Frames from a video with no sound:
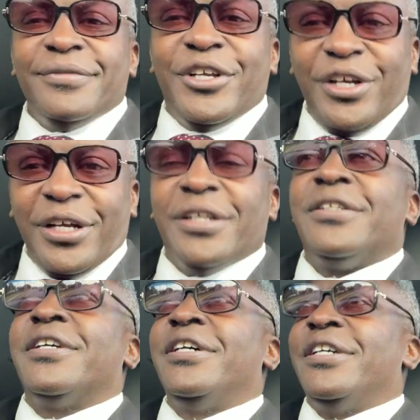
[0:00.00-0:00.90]
Good,
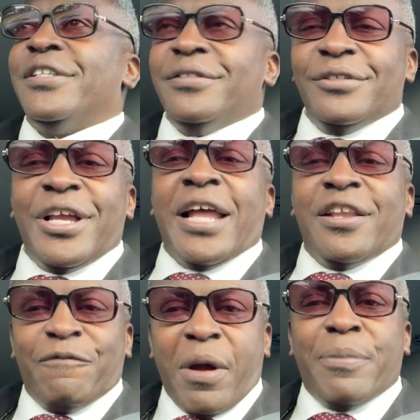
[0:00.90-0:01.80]
good. You got
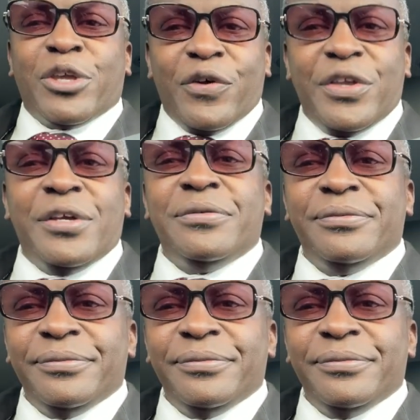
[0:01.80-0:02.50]
enough barbecue in you?